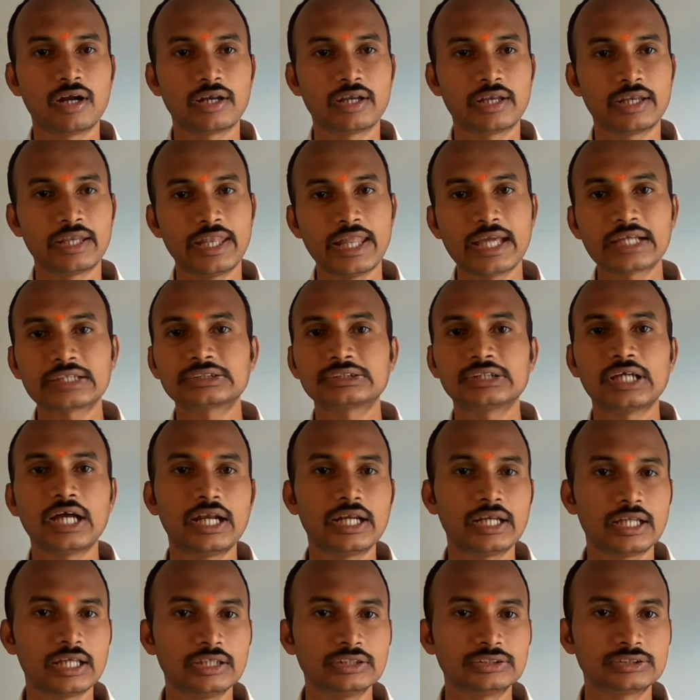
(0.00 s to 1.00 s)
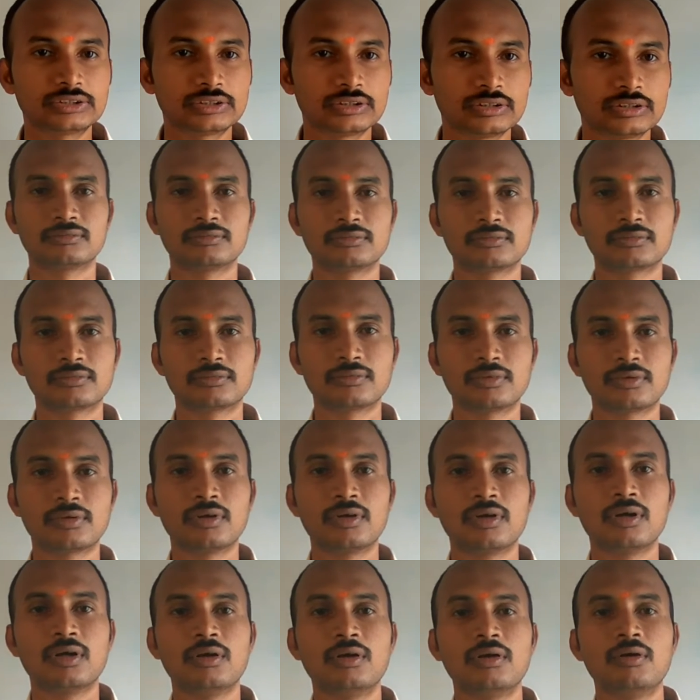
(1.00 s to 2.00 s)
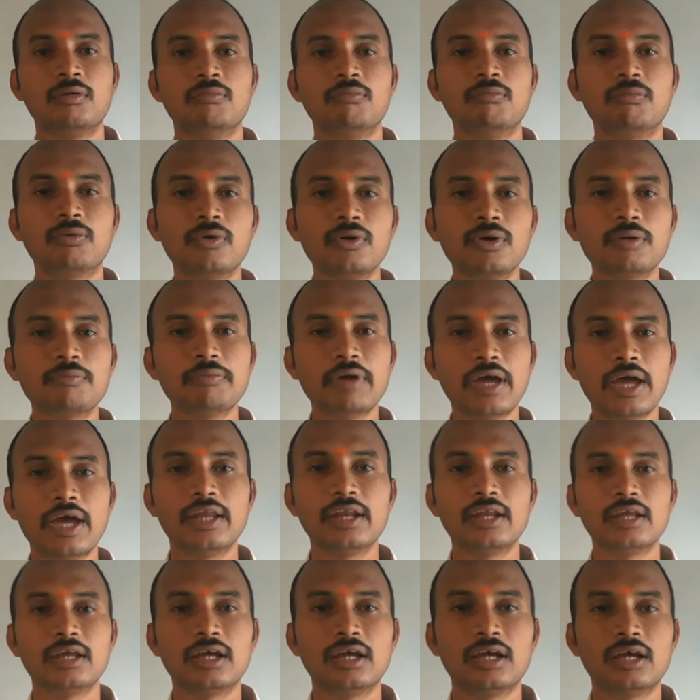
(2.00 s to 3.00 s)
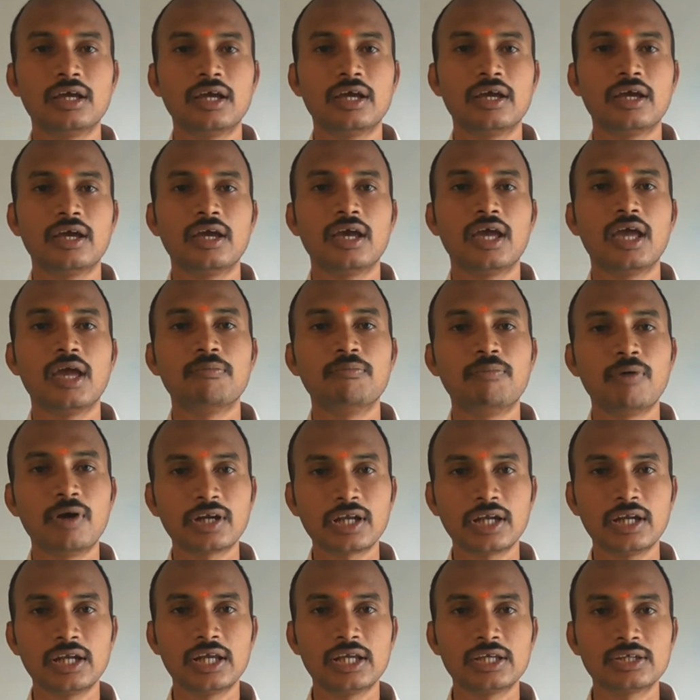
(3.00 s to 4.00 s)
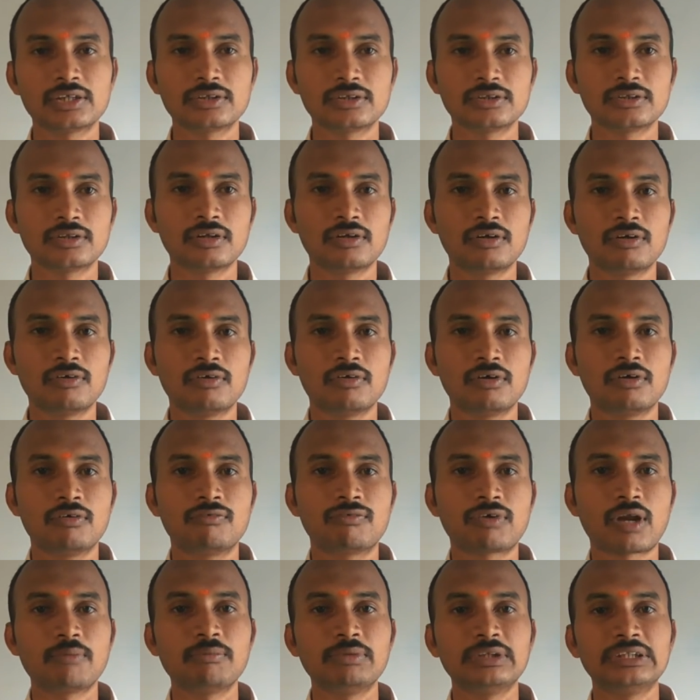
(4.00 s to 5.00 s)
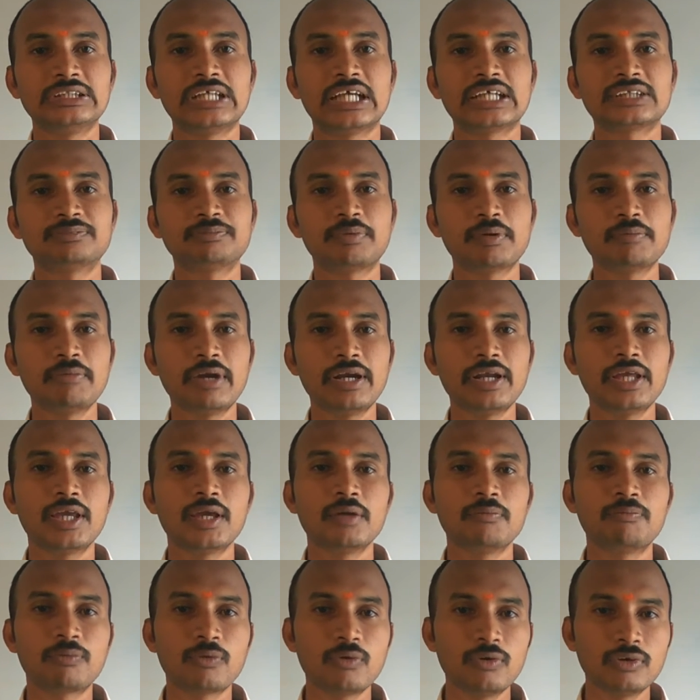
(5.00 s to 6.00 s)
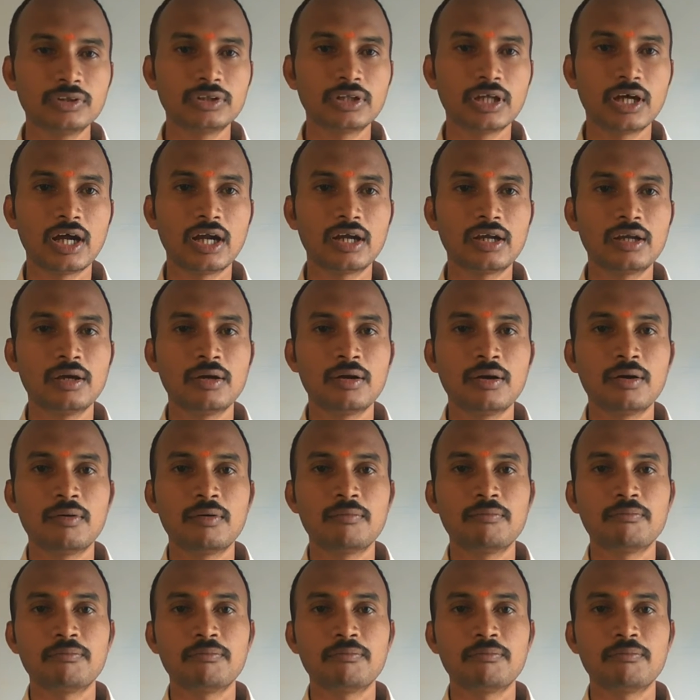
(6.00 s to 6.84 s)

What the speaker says: Nadu. Next scientist, Brugman, a botanist. From his experiment, he proved that